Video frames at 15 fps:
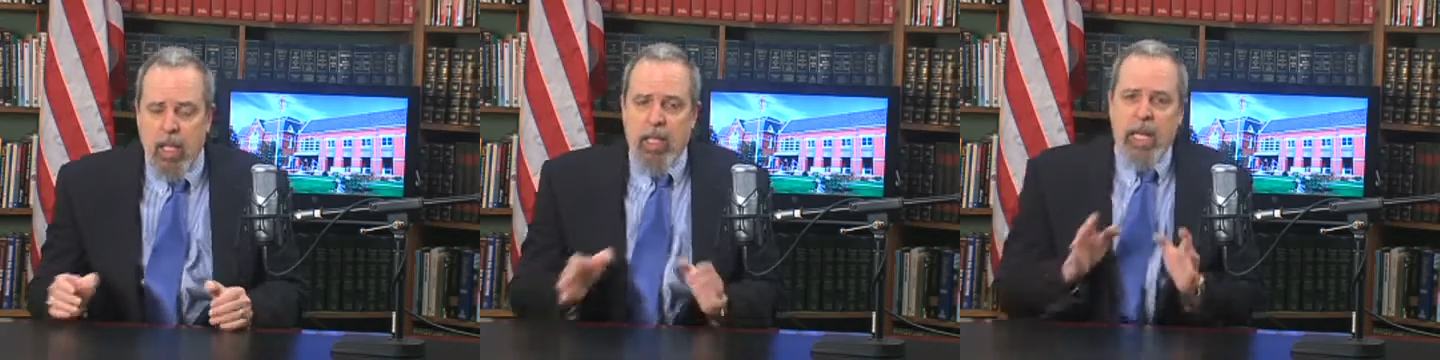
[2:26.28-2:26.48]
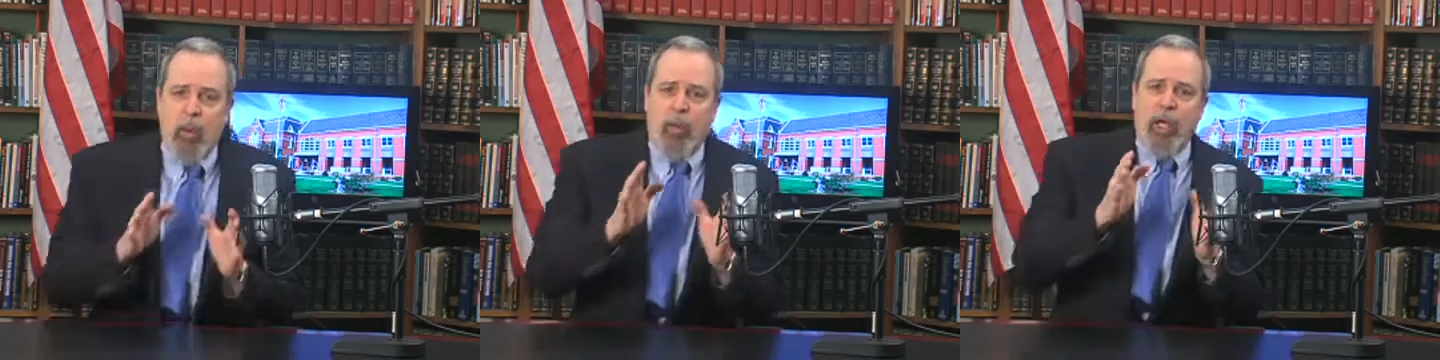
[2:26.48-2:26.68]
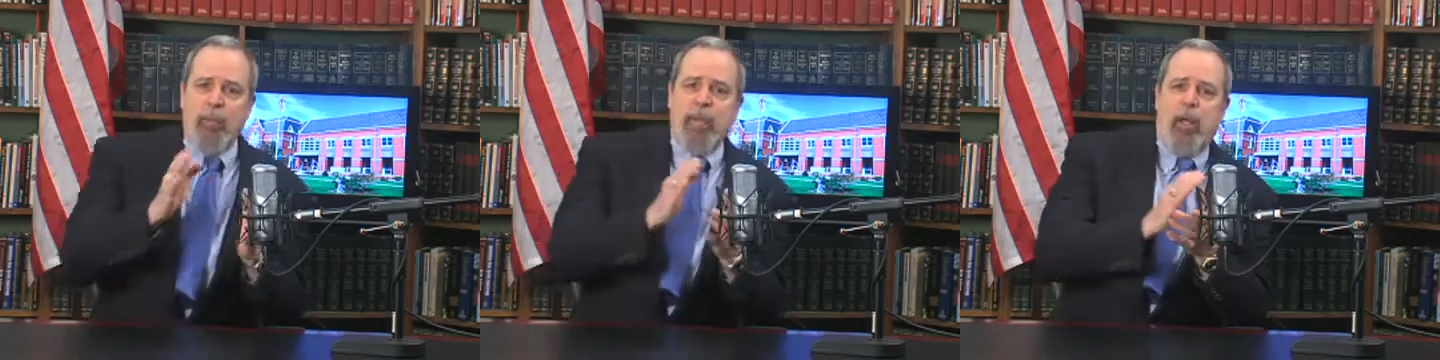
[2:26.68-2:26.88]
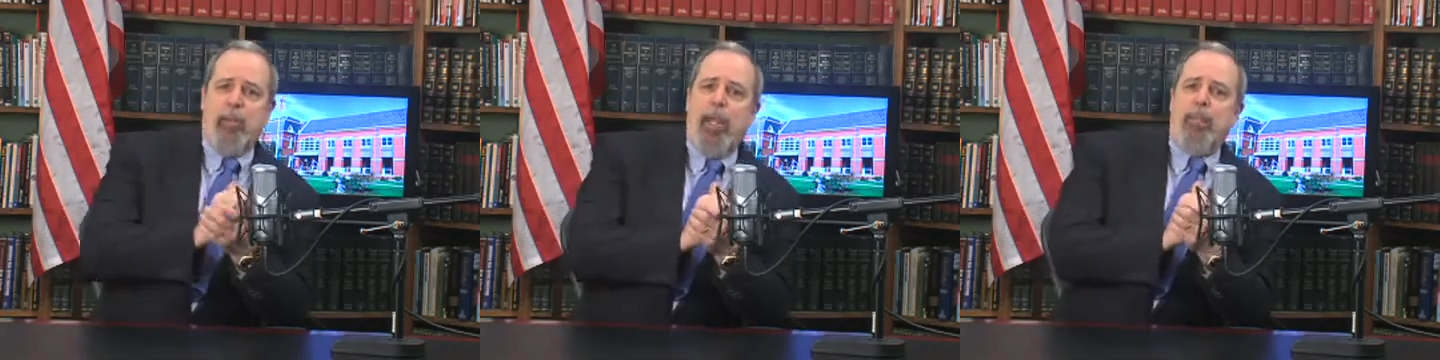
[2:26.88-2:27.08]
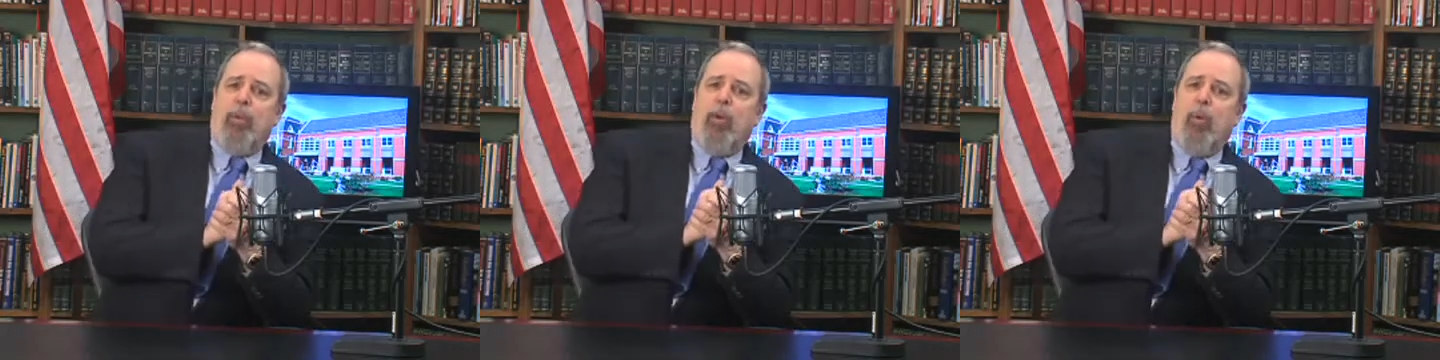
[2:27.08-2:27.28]
Now, what
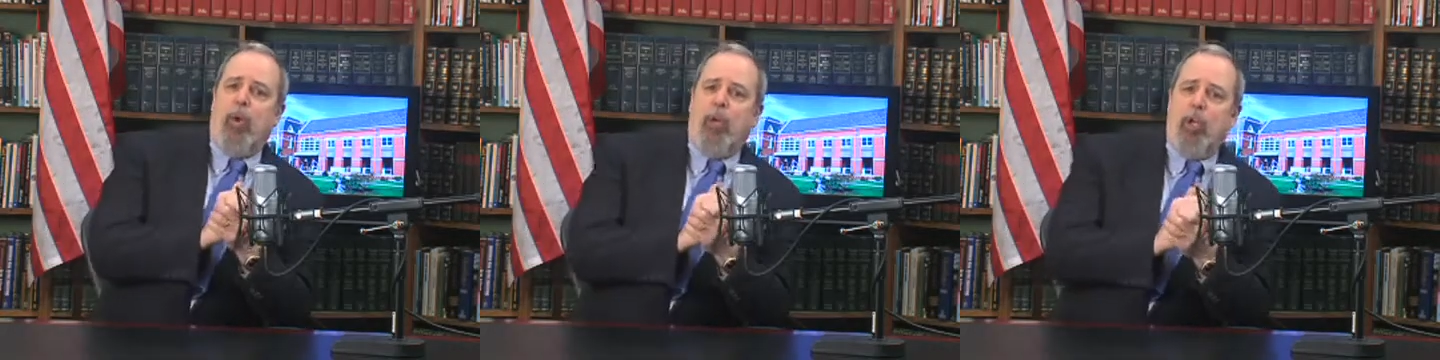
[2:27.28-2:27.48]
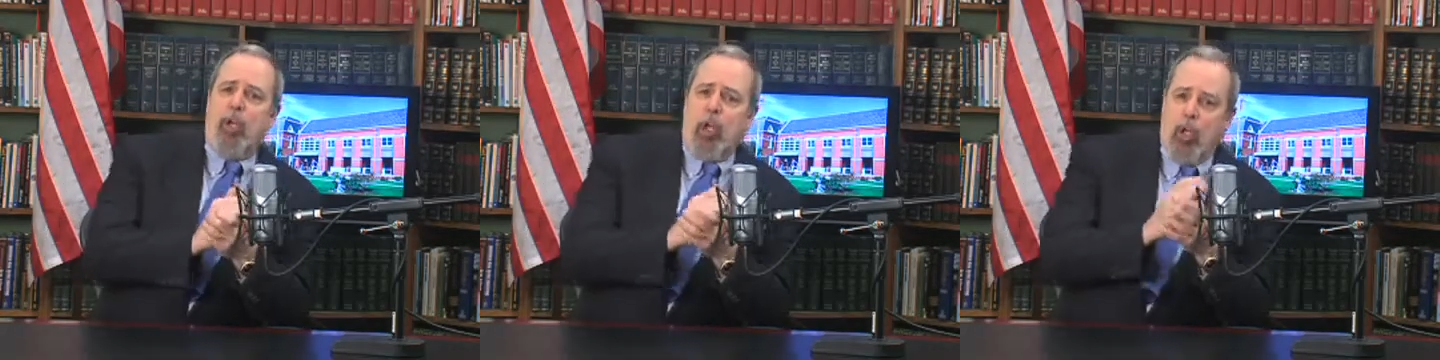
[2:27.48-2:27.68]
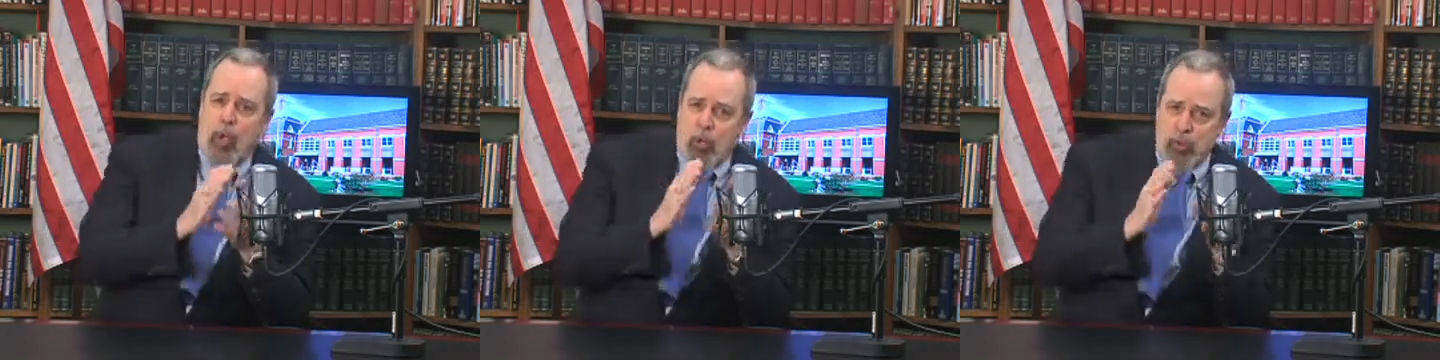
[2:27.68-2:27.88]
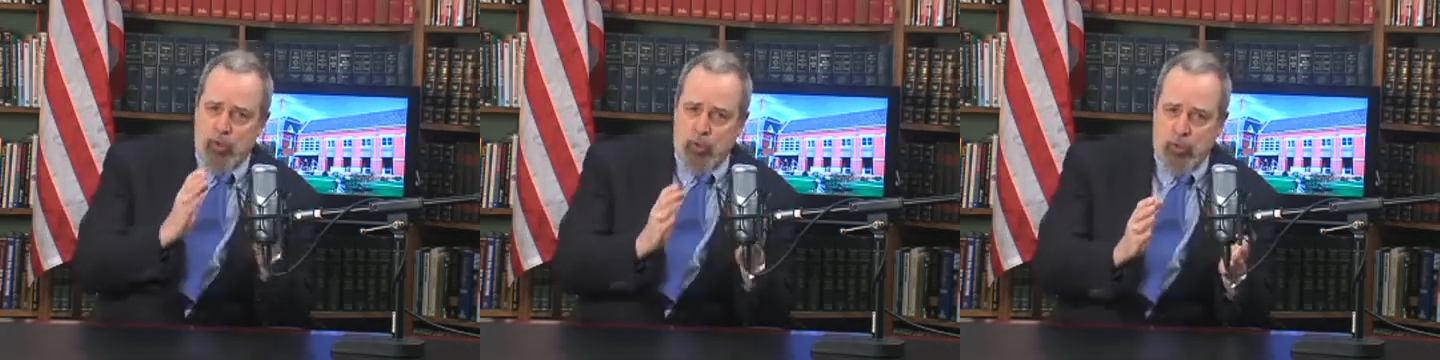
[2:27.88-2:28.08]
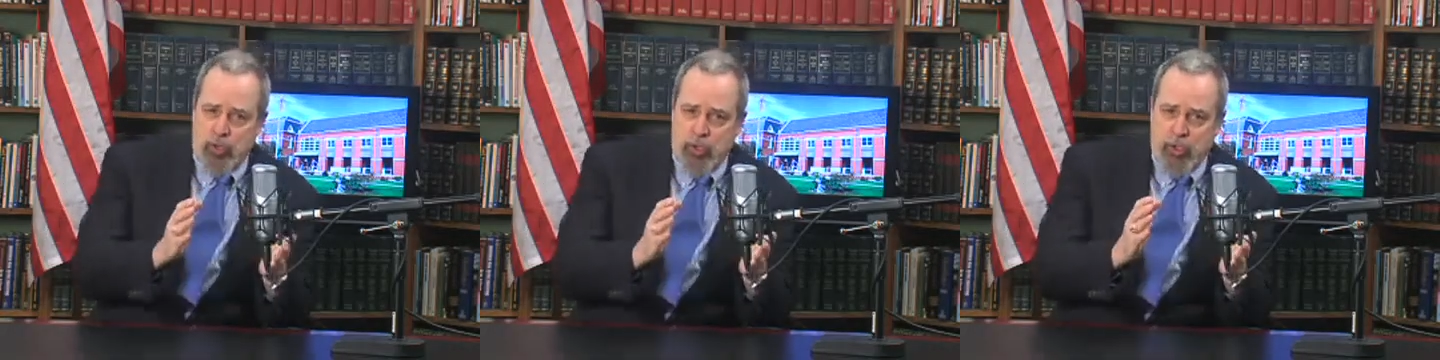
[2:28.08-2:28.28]
about people who are
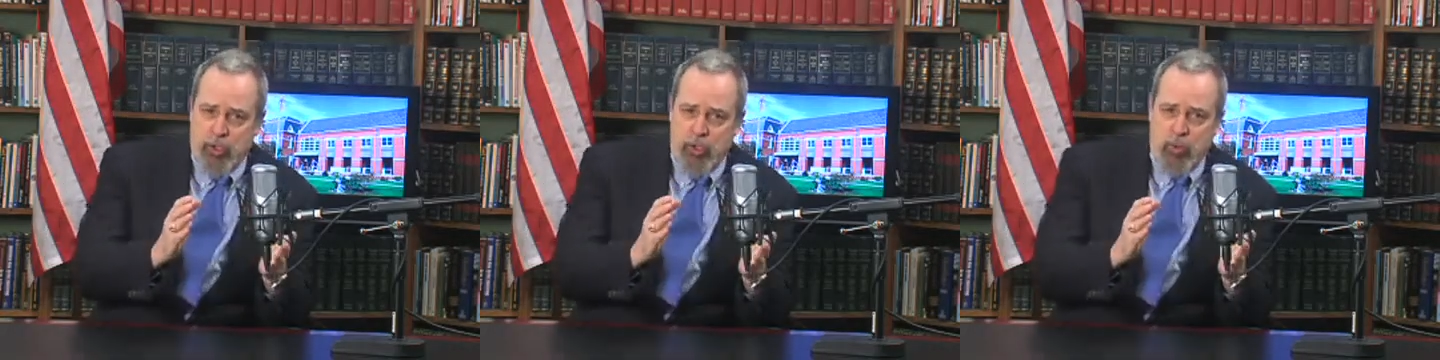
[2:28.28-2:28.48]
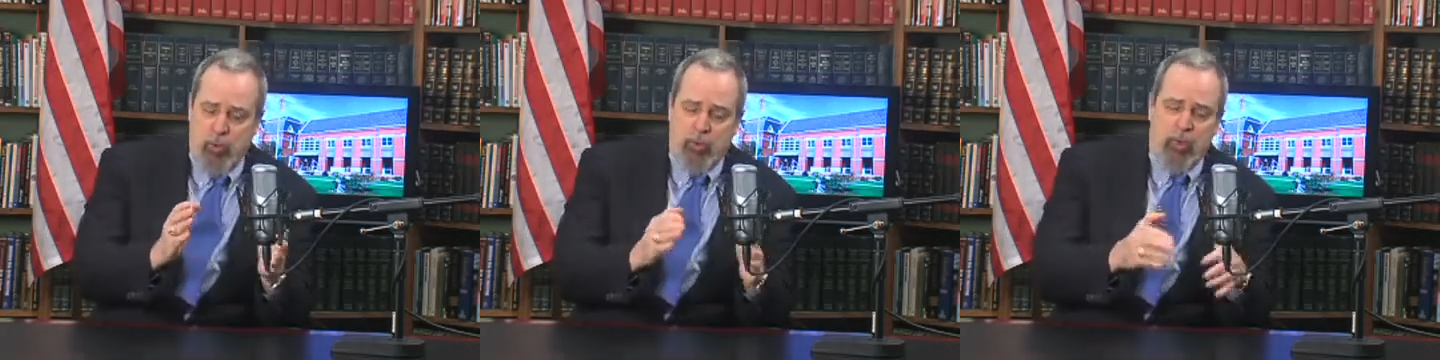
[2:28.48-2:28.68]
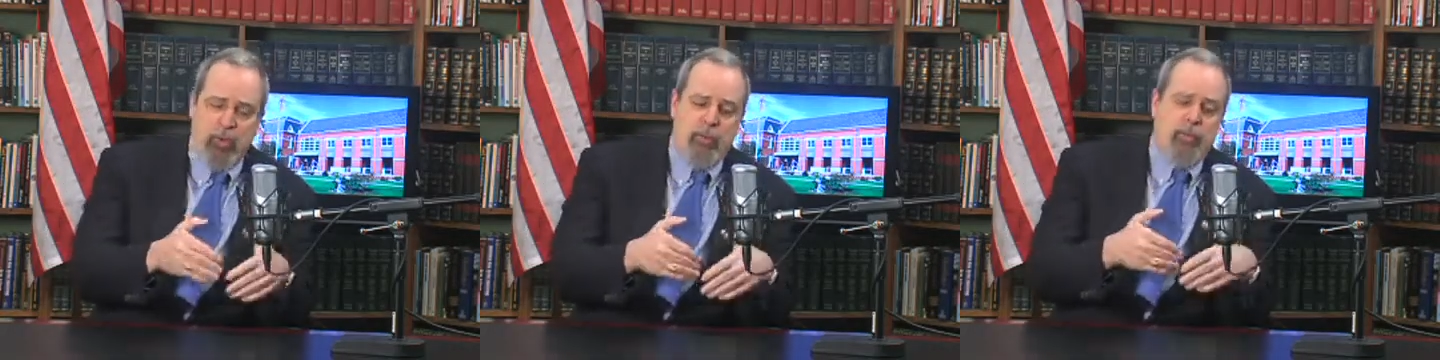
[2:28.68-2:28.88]
closer to you?